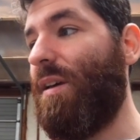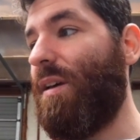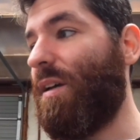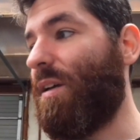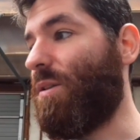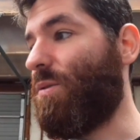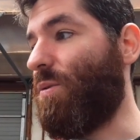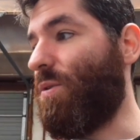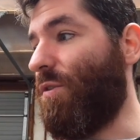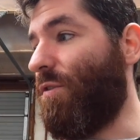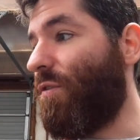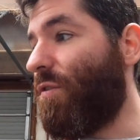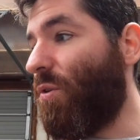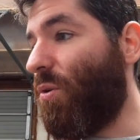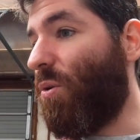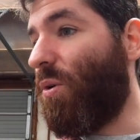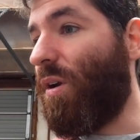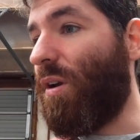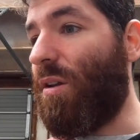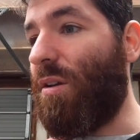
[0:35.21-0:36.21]
because when you
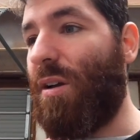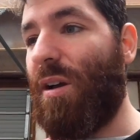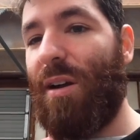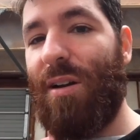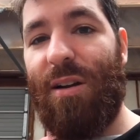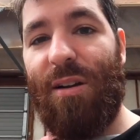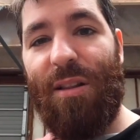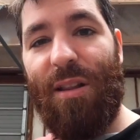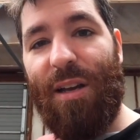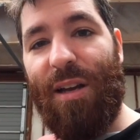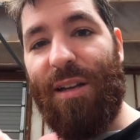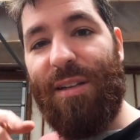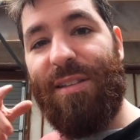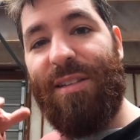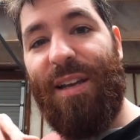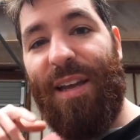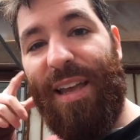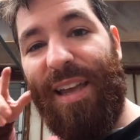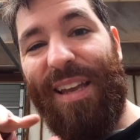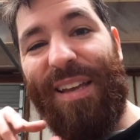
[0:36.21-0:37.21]
floor it, you kind of hear like a
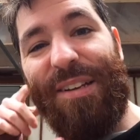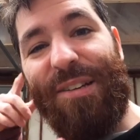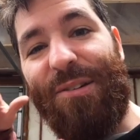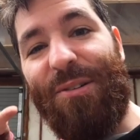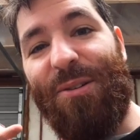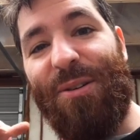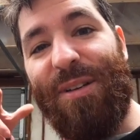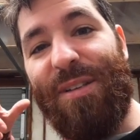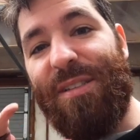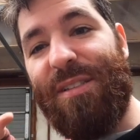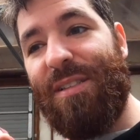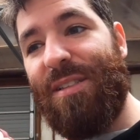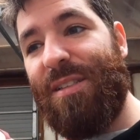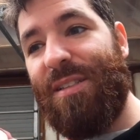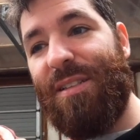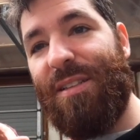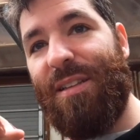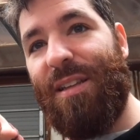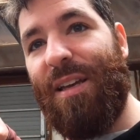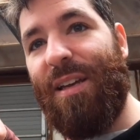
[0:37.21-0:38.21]
ting
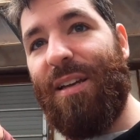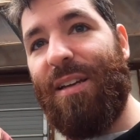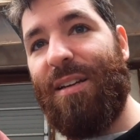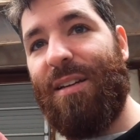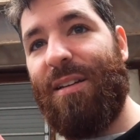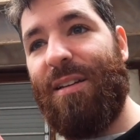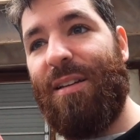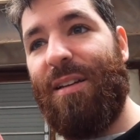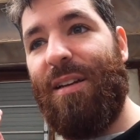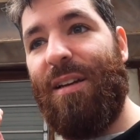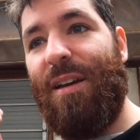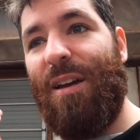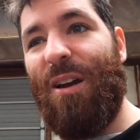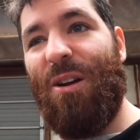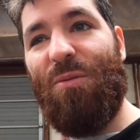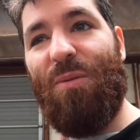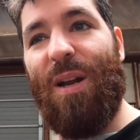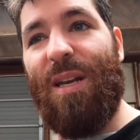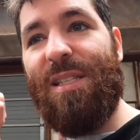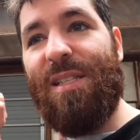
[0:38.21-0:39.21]
noise, like
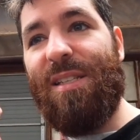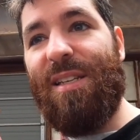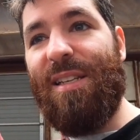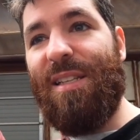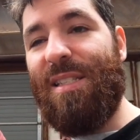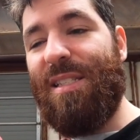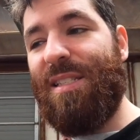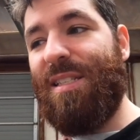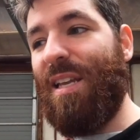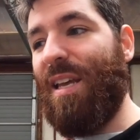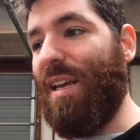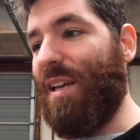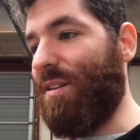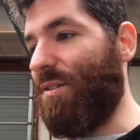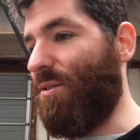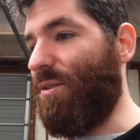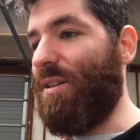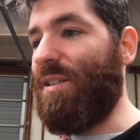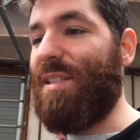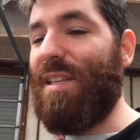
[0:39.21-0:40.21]
a resonance
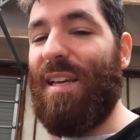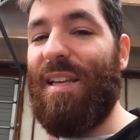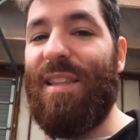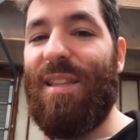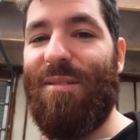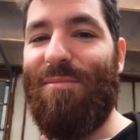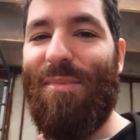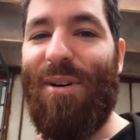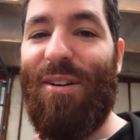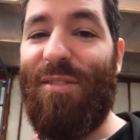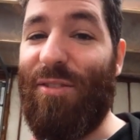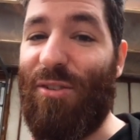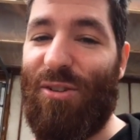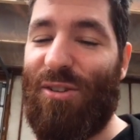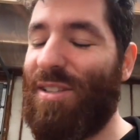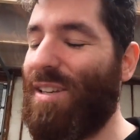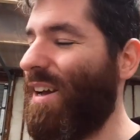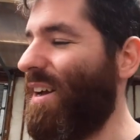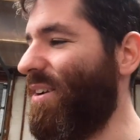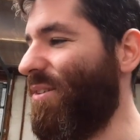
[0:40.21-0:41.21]
ting noise in the muffler.
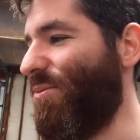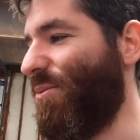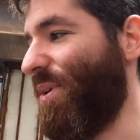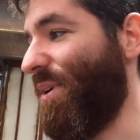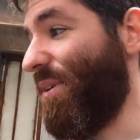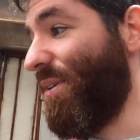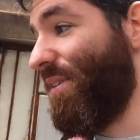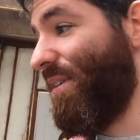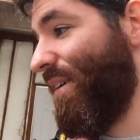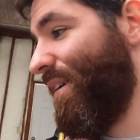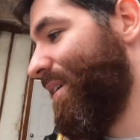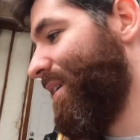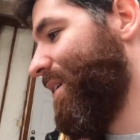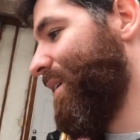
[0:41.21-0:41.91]
It's kind of weird.